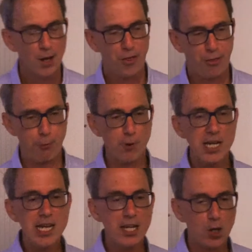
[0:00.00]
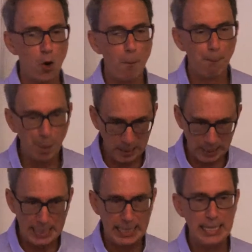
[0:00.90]
three
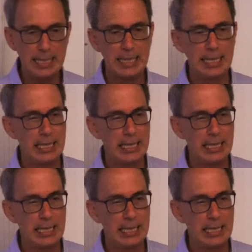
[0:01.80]
complete